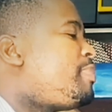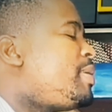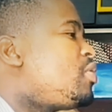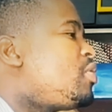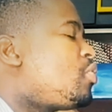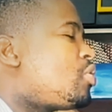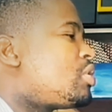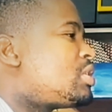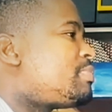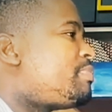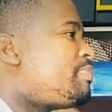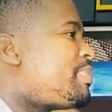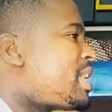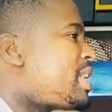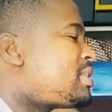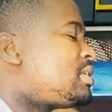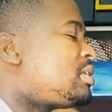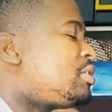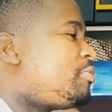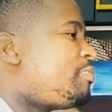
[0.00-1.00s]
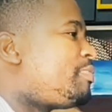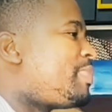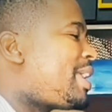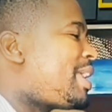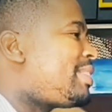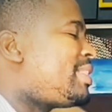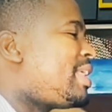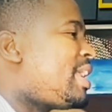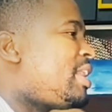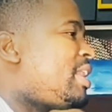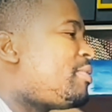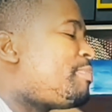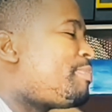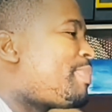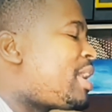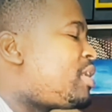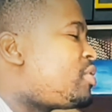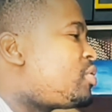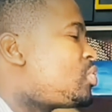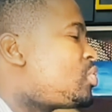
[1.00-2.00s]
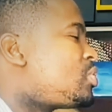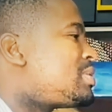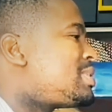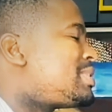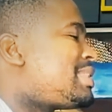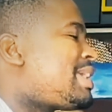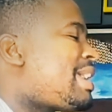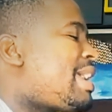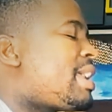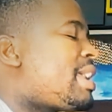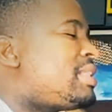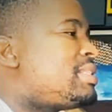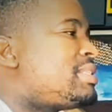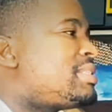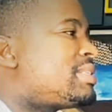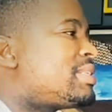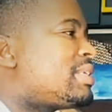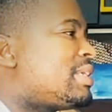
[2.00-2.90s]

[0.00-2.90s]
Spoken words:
Biko's battle back then, Bantu stands,